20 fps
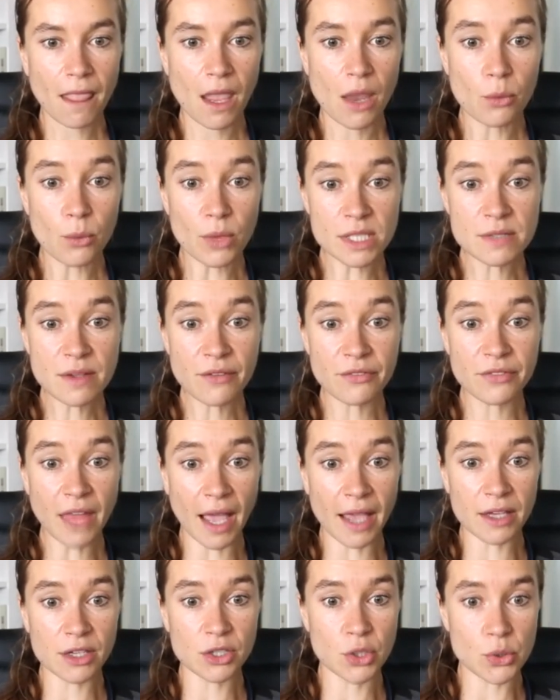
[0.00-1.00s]
Once you have
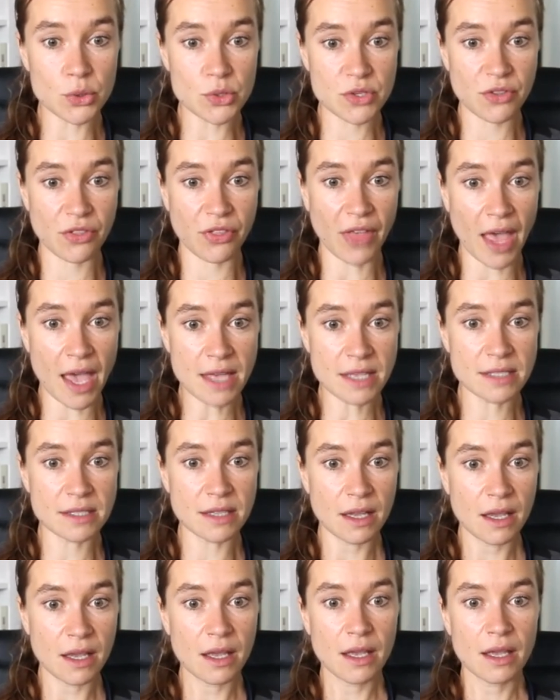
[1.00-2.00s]
diagnosed that,
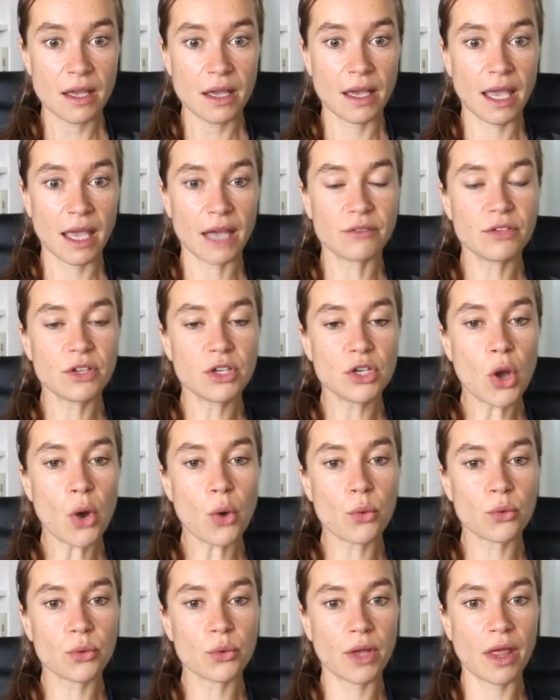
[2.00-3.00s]
and we
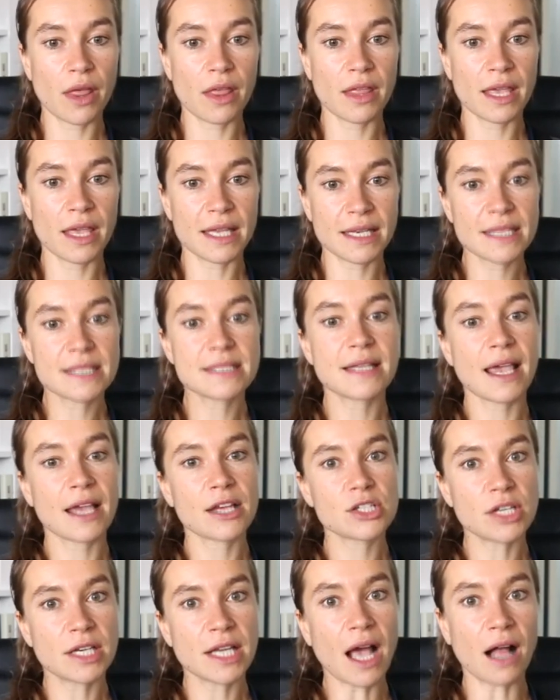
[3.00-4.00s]
know it is
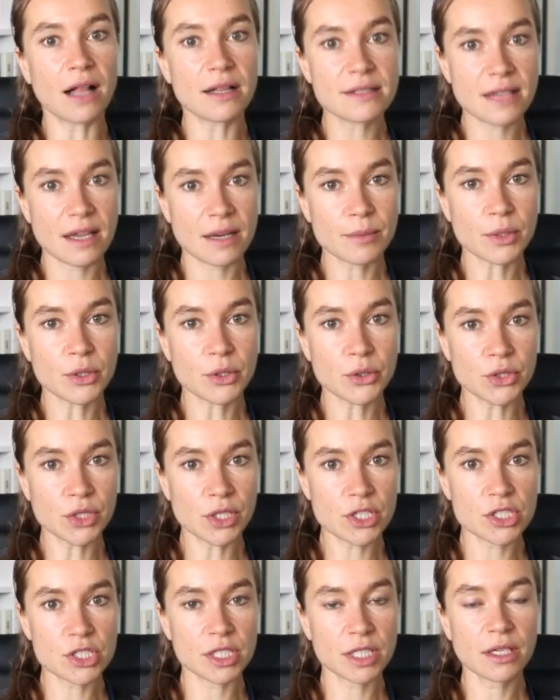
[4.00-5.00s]
actually Alzheimer
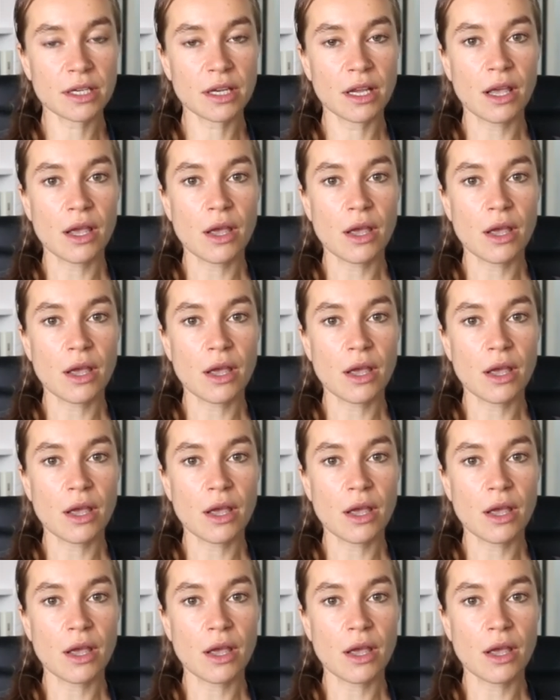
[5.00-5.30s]
condition,